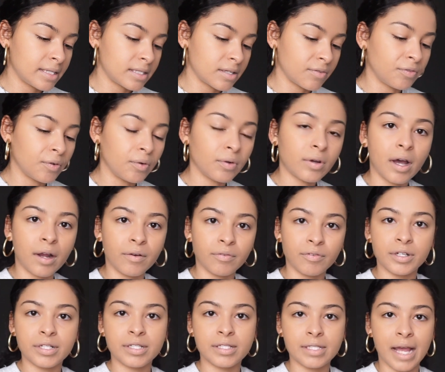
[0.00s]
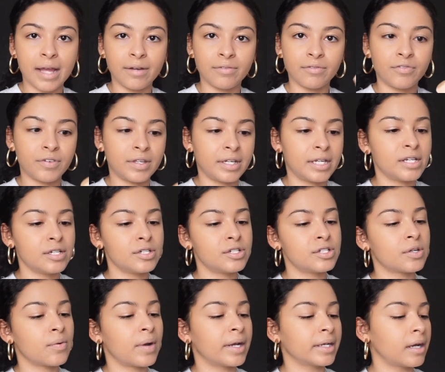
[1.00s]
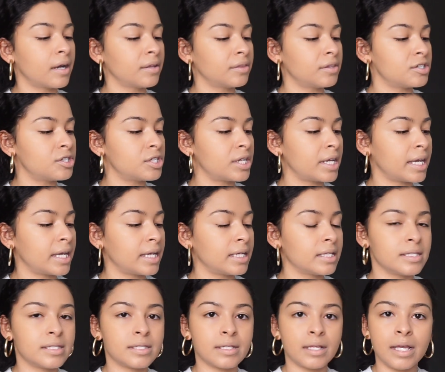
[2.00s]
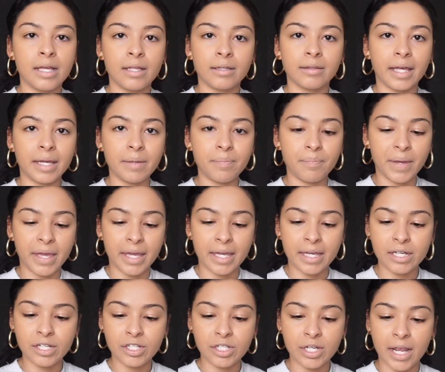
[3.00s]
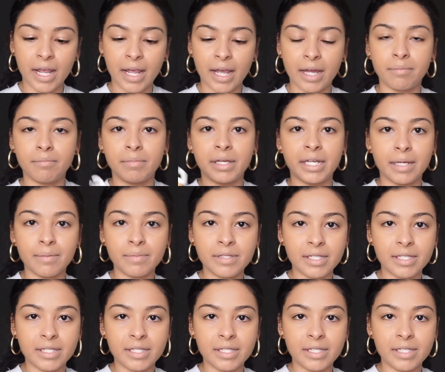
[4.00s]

it's a full coverage satin finish. So I got the shades Light Beige and Medium